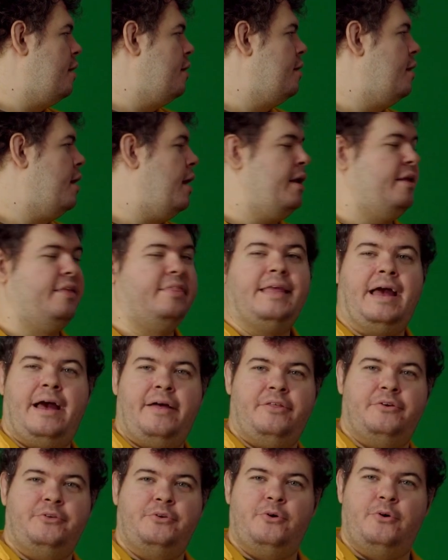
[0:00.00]
And now the
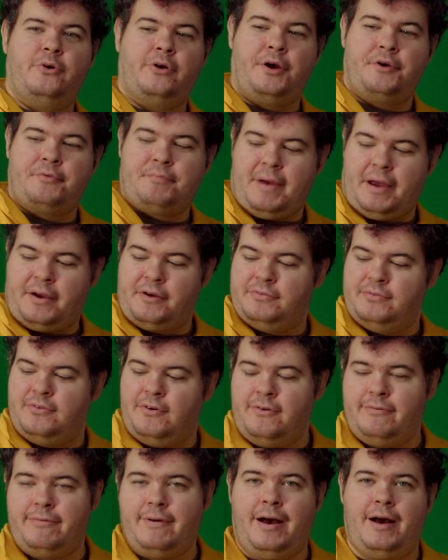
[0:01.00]
door goes back and forth
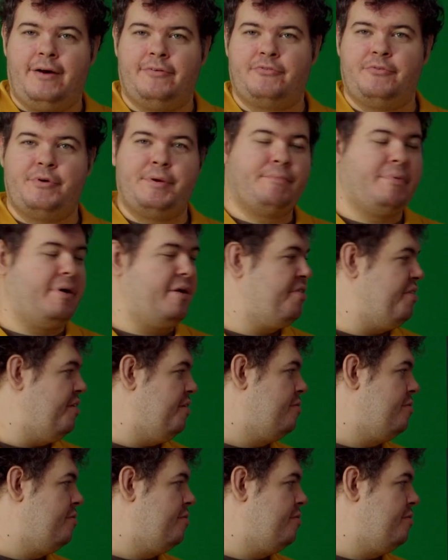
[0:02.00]
after we press it.